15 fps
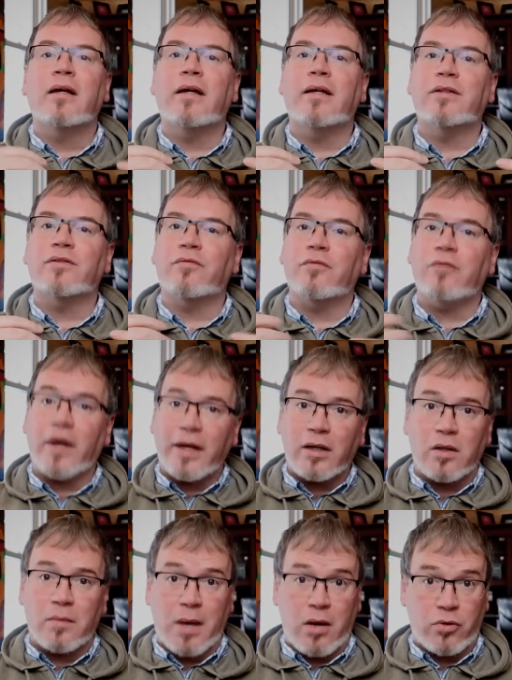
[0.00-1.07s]
is
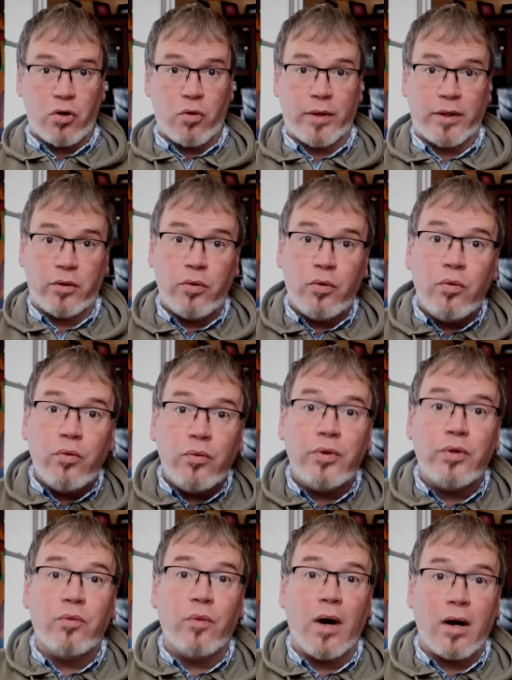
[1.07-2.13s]
vital about knowing who
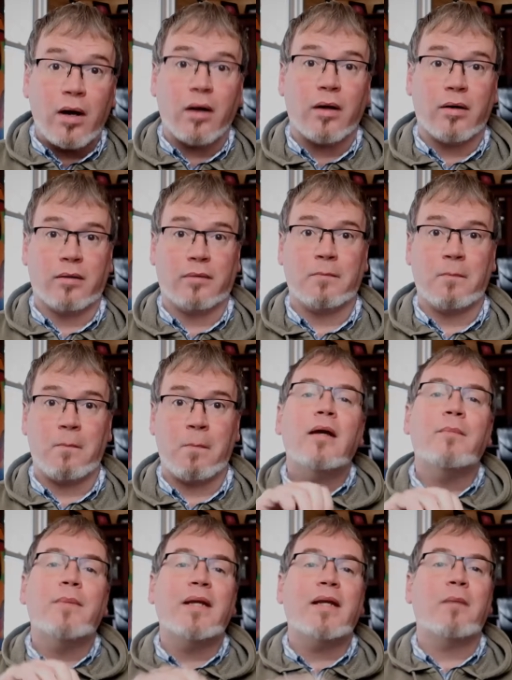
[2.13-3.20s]
you are.
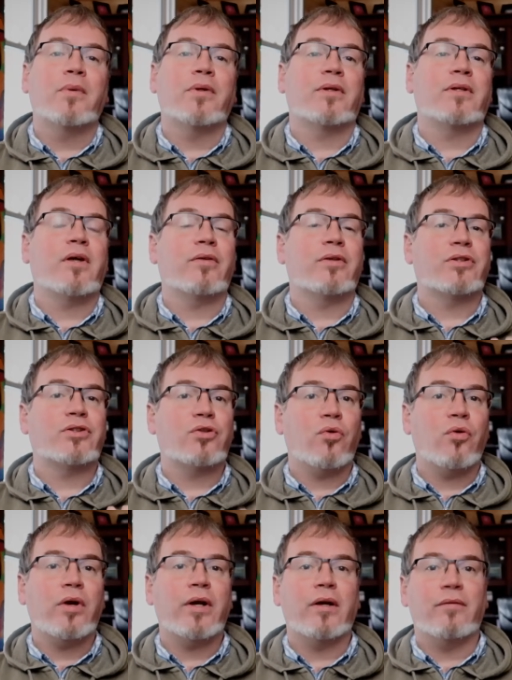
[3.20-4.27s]
And being able to tell the
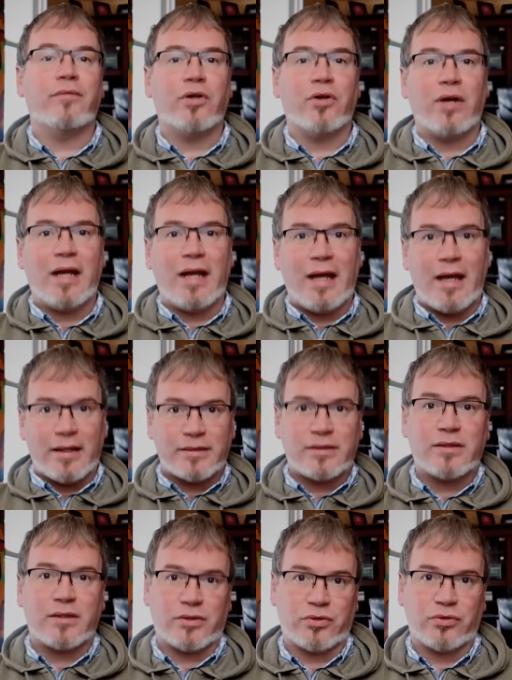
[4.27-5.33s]
story of your
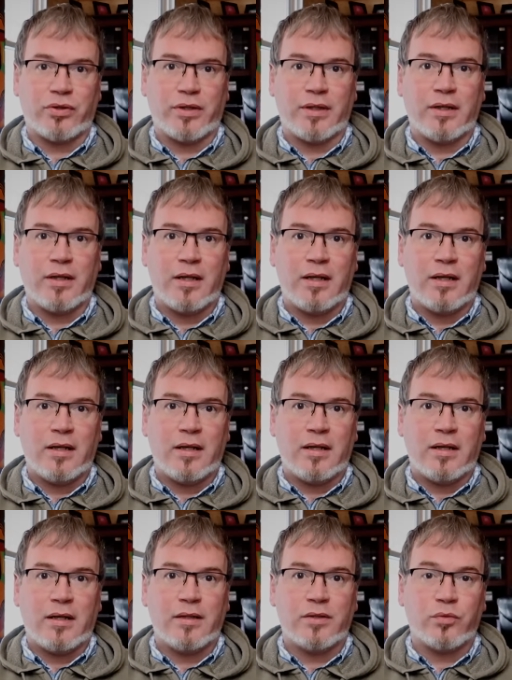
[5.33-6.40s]
ancestry
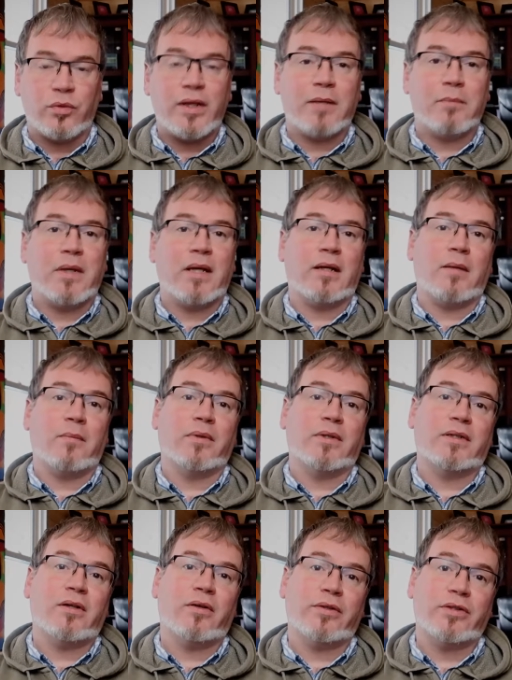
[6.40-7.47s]
is really being able
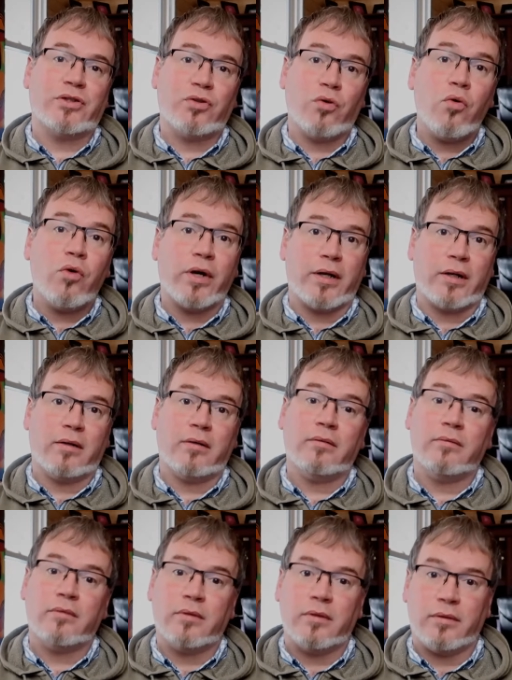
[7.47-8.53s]
to tell the story
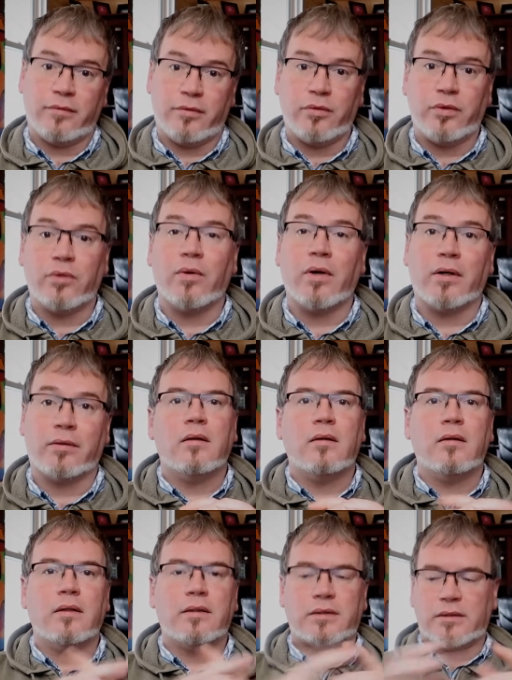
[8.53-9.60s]
of who you are.
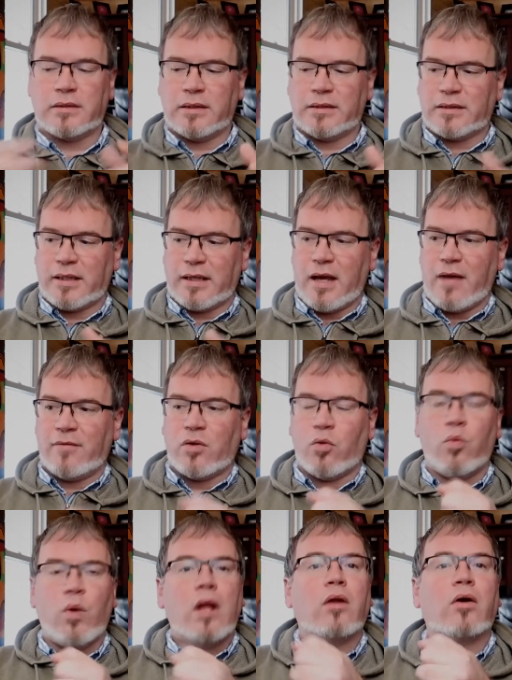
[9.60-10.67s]
It's like having a
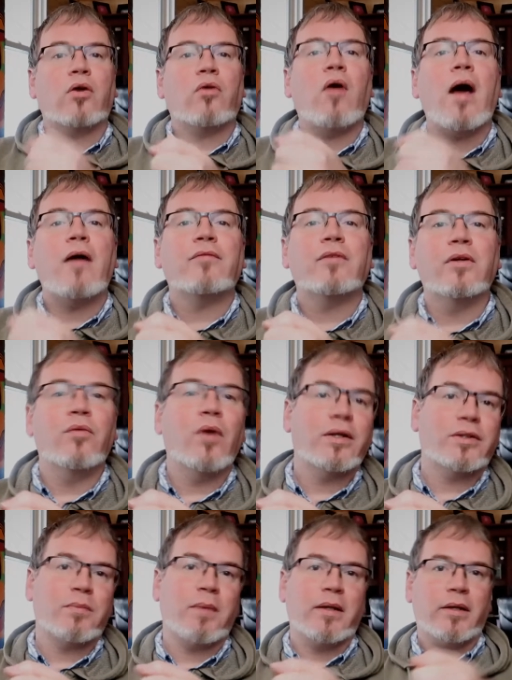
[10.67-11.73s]
well-crafted
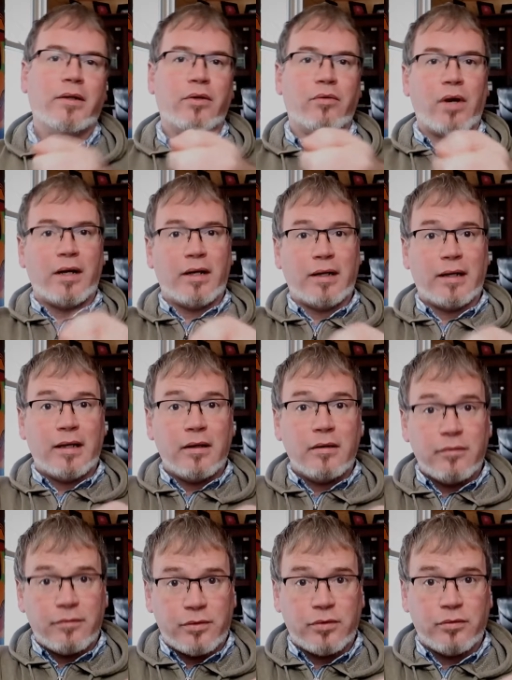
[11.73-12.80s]
resume that you're ready to
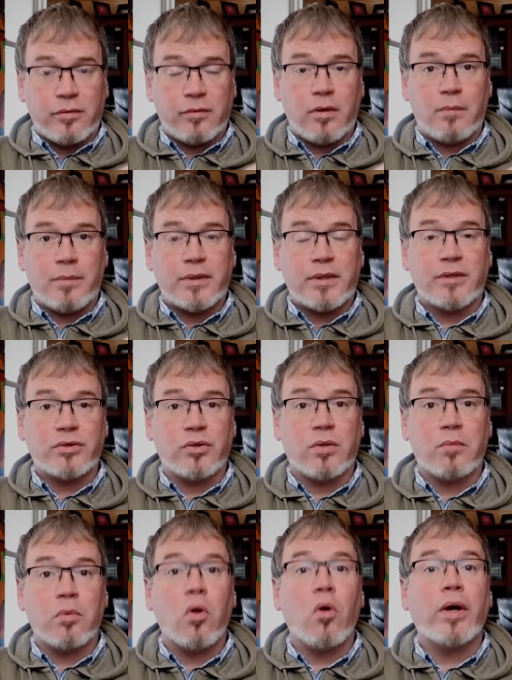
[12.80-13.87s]
give to a potential
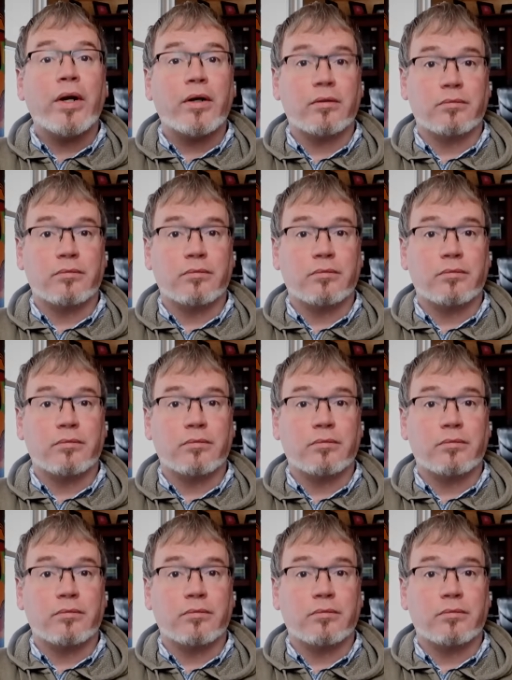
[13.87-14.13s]
employer.